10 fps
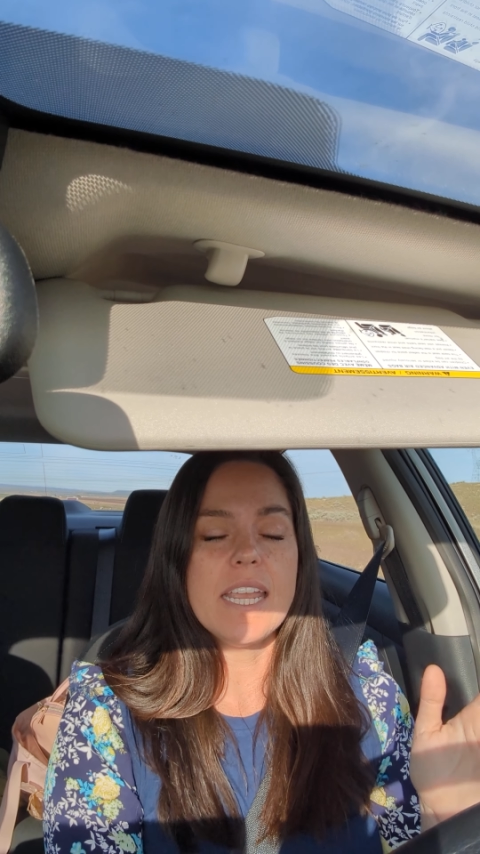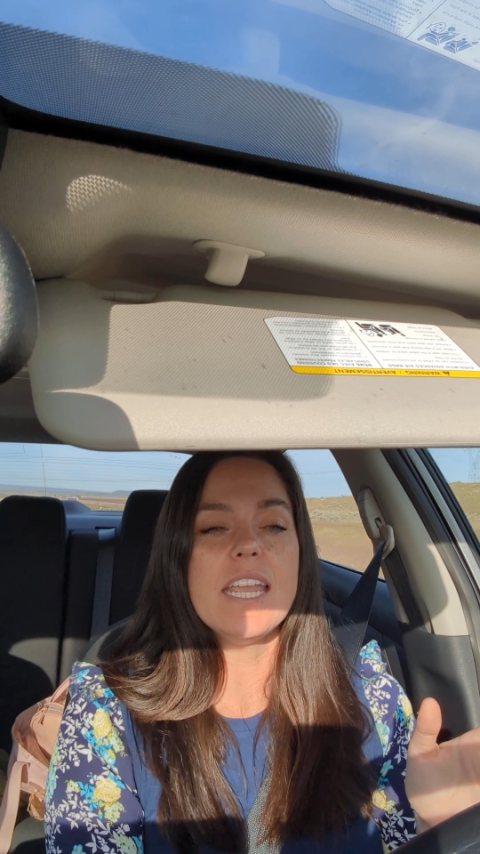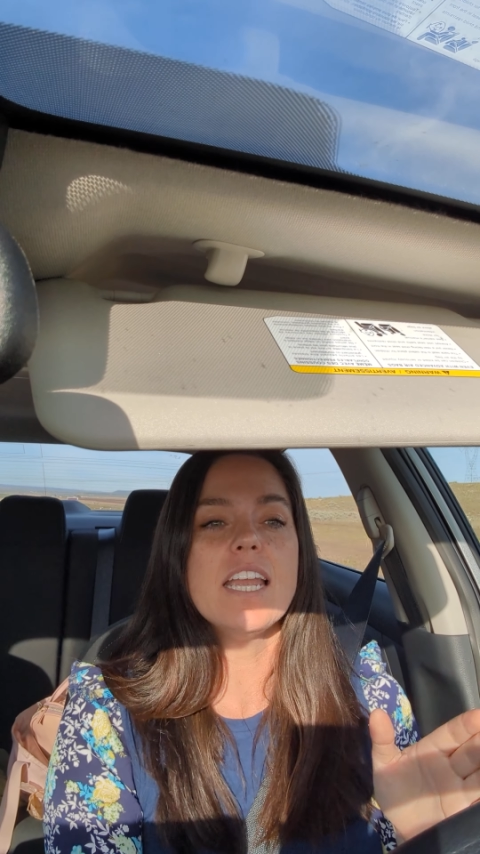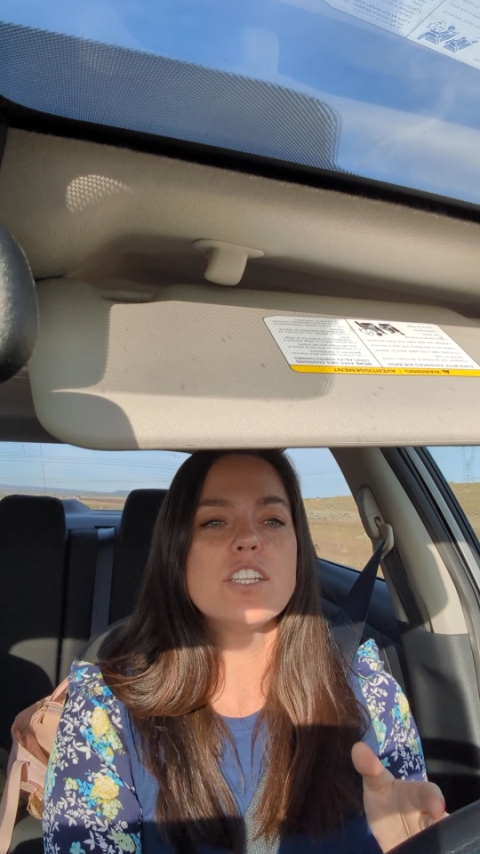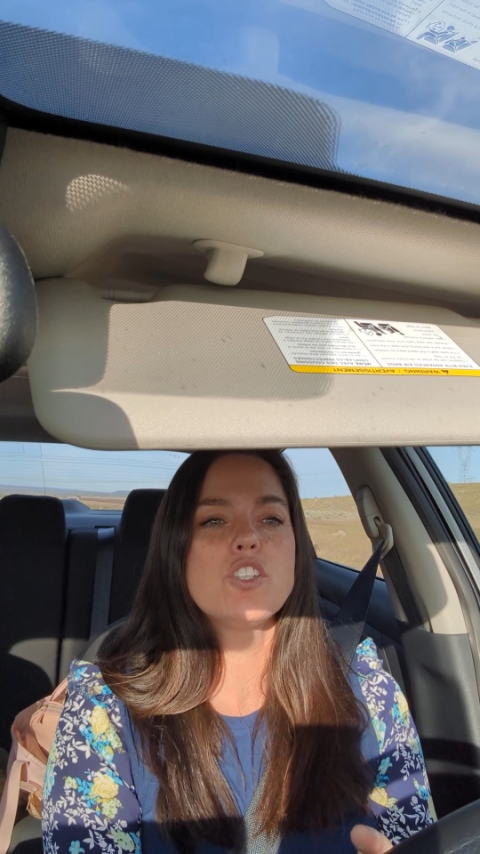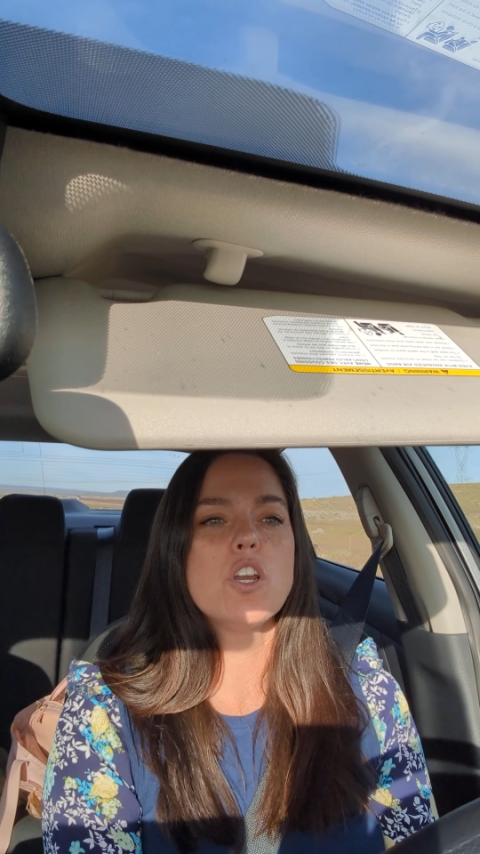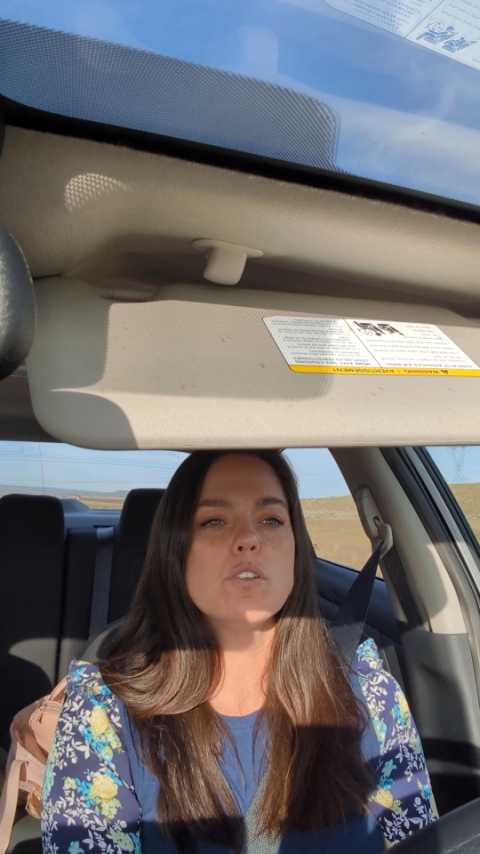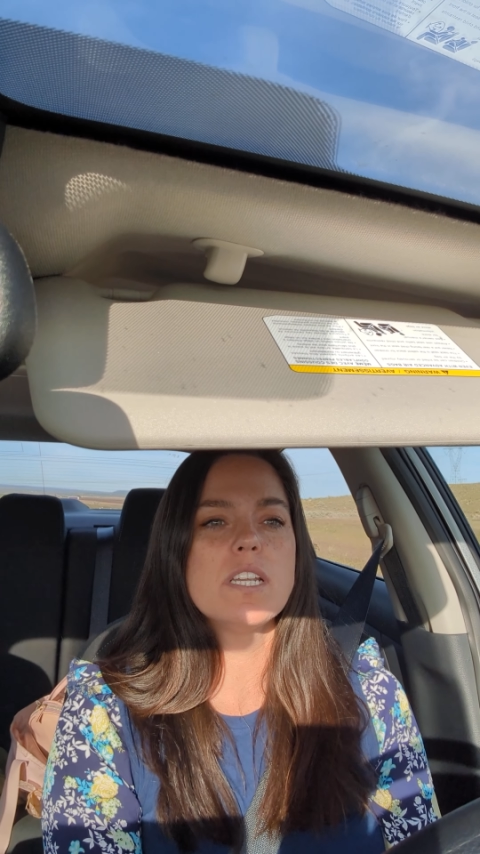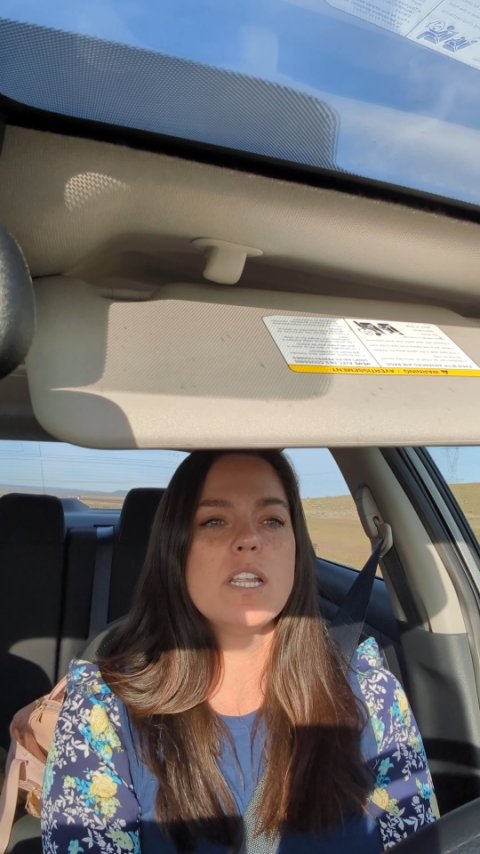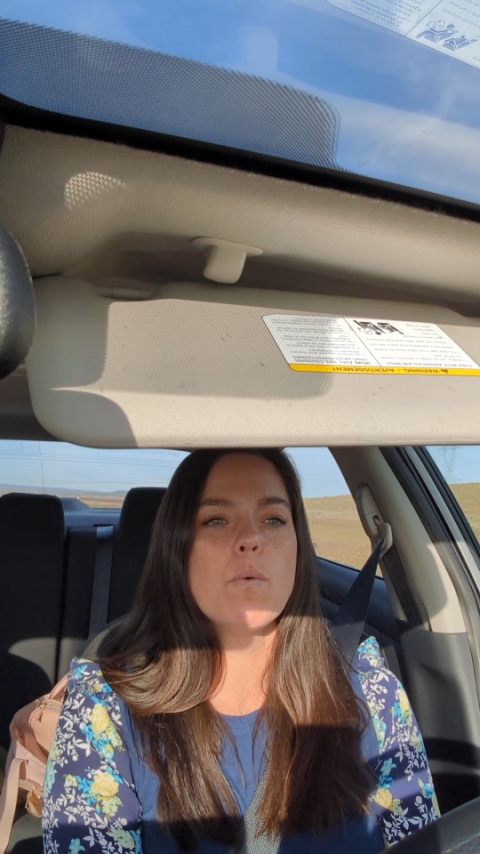He has
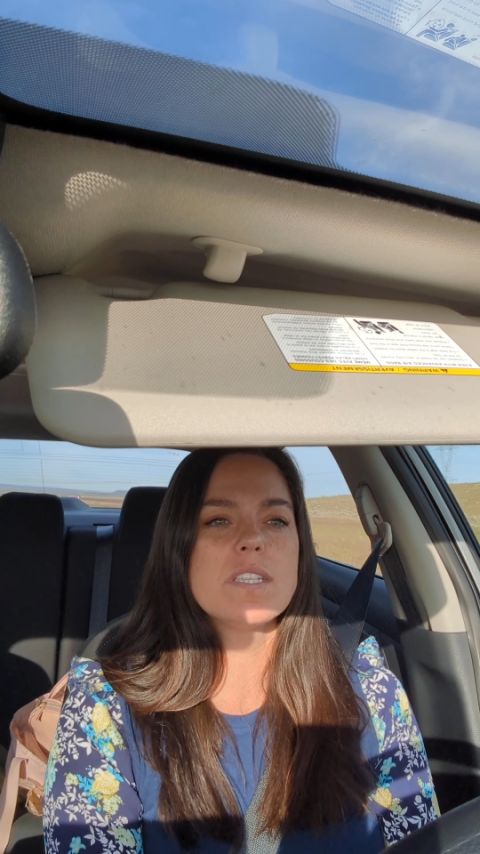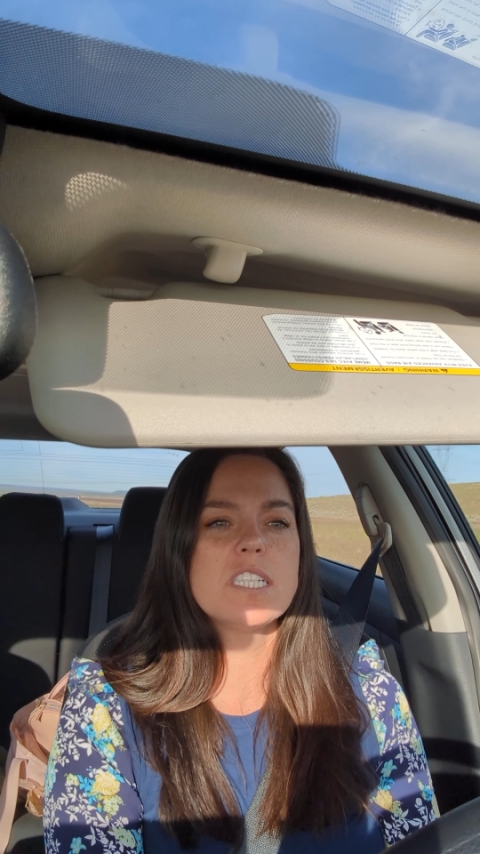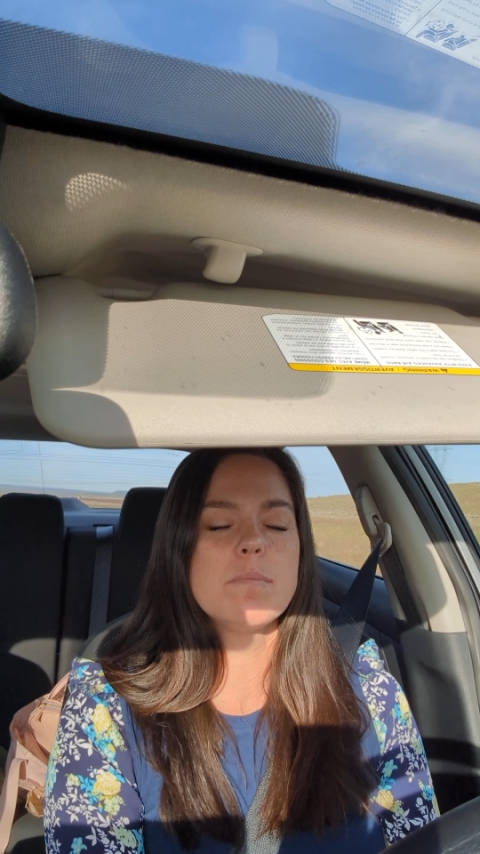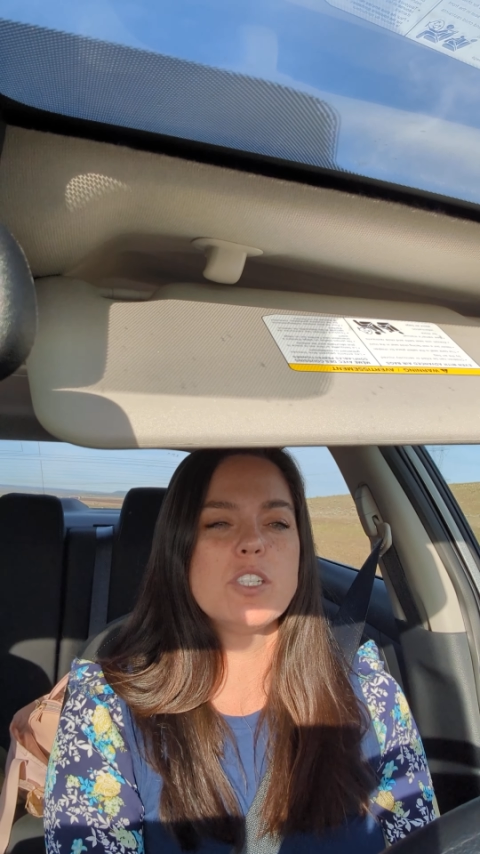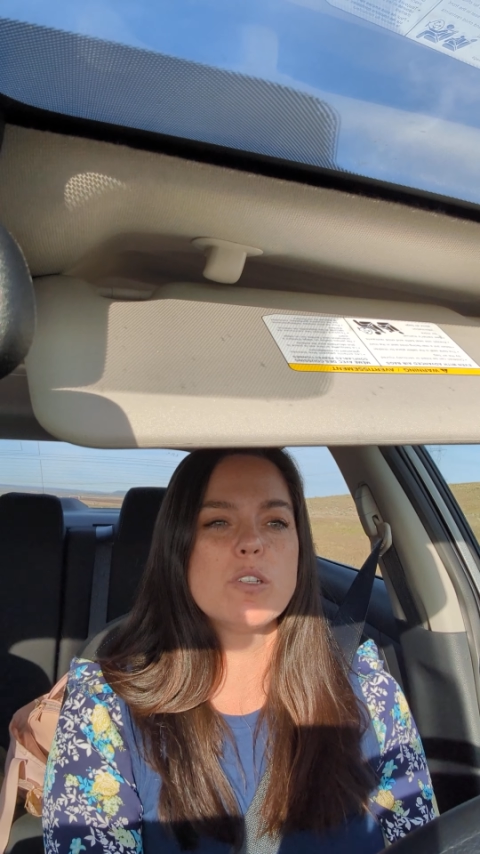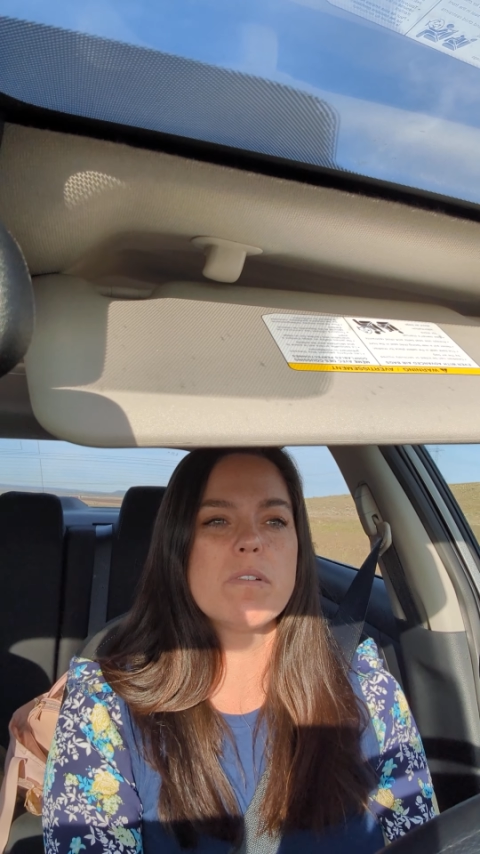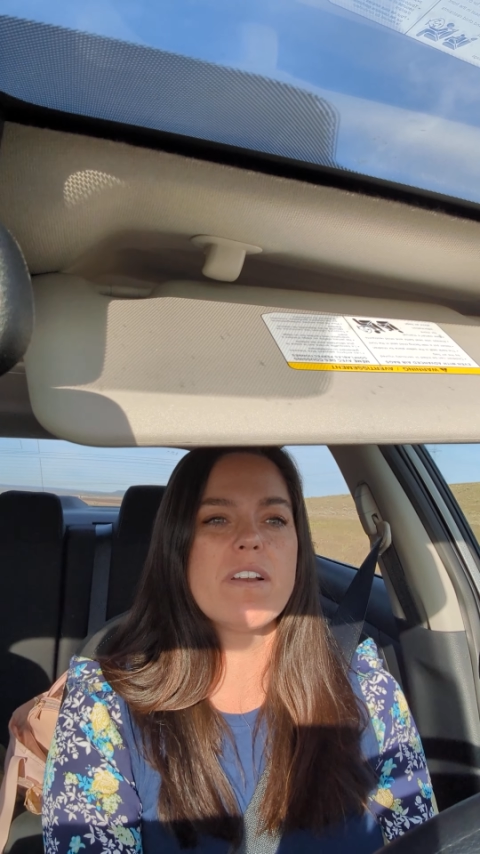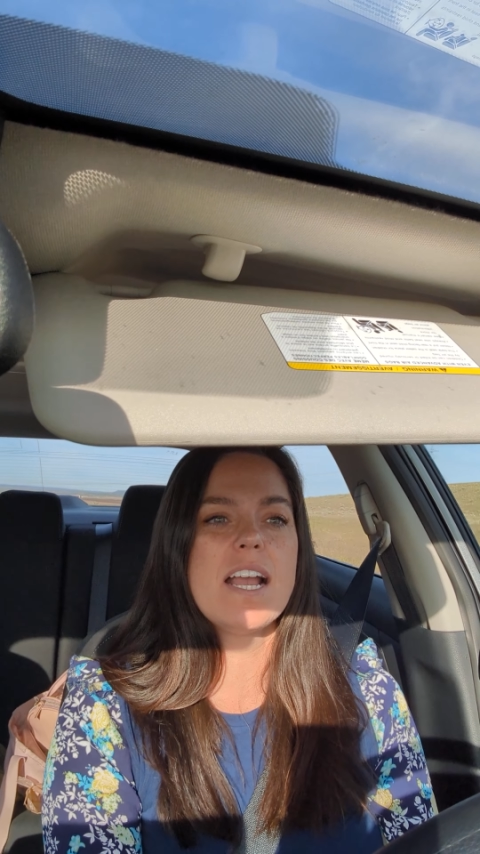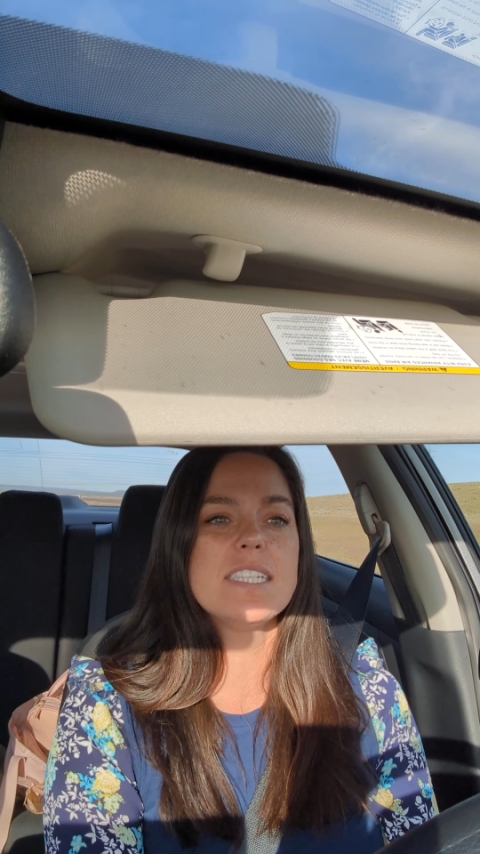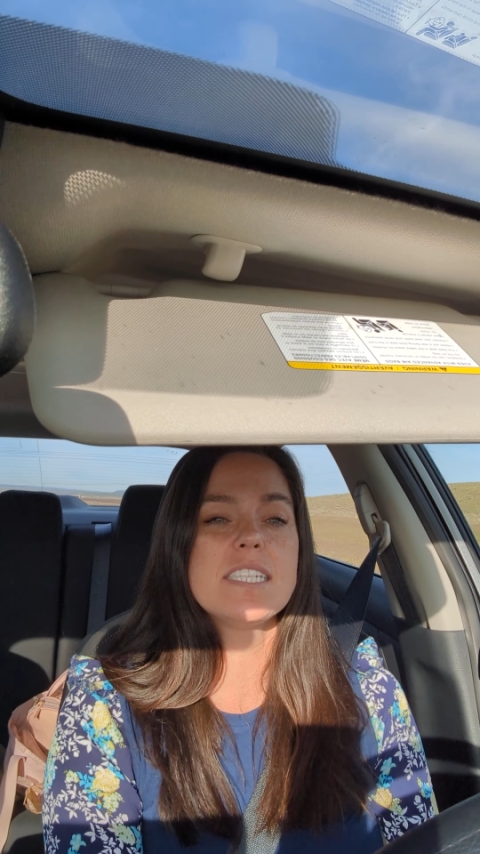chosen he wants it to be
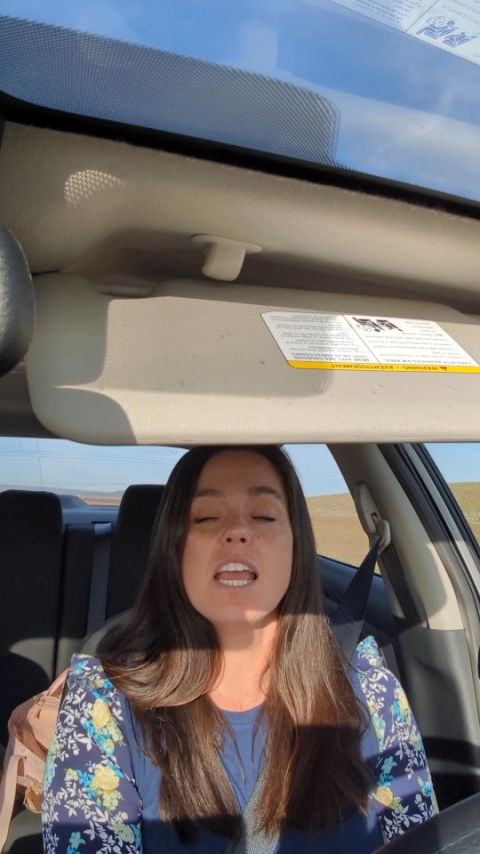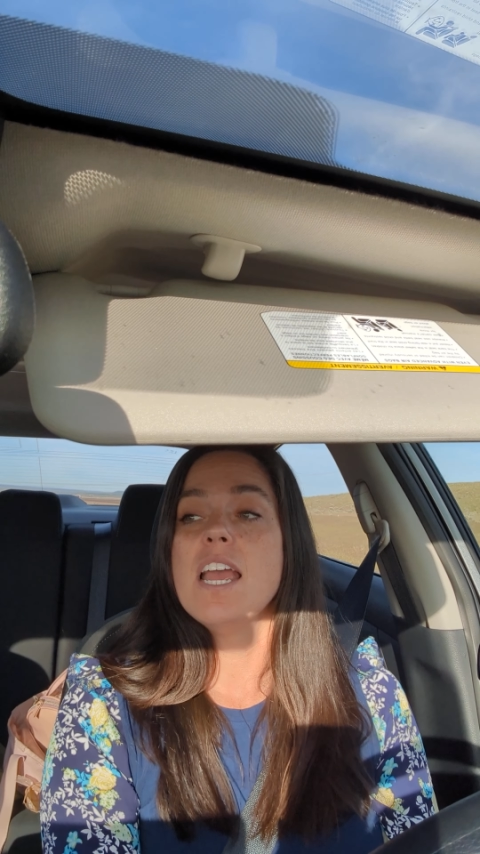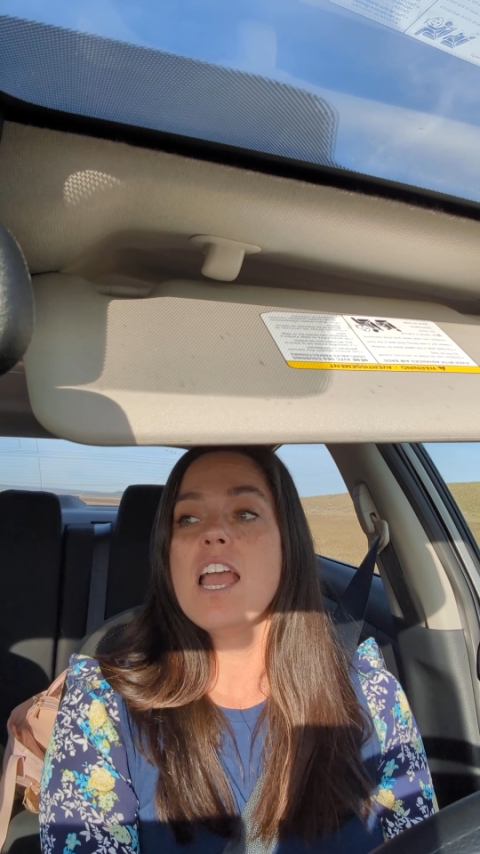supervised,